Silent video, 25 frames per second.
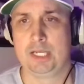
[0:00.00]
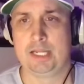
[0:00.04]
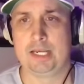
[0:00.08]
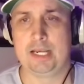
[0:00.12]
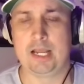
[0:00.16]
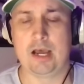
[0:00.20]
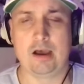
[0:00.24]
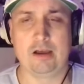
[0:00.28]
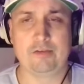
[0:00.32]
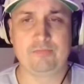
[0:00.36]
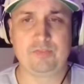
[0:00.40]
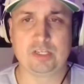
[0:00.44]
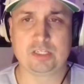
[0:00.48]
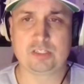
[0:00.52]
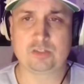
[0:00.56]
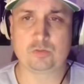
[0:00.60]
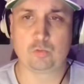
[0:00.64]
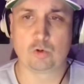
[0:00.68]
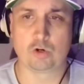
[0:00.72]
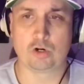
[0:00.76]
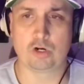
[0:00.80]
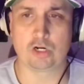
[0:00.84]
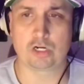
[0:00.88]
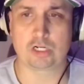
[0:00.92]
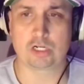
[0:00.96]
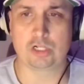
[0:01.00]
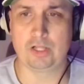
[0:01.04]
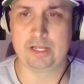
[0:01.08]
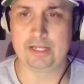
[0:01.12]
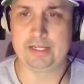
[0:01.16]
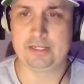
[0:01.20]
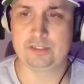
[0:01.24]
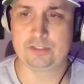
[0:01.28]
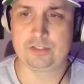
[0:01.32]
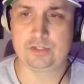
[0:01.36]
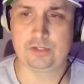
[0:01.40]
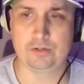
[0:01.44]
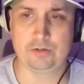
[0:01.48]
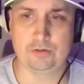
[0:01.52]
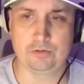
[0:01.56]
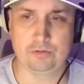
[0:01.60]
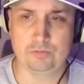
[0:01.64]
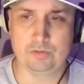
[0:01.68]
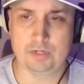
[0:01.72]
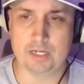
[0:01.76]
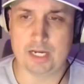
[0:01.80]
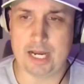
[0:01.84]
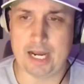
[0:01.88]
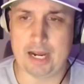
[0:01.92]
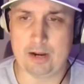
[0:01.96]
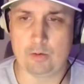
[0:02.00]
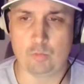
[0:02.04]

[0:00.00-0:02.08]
Now, if this were Clayton Tune,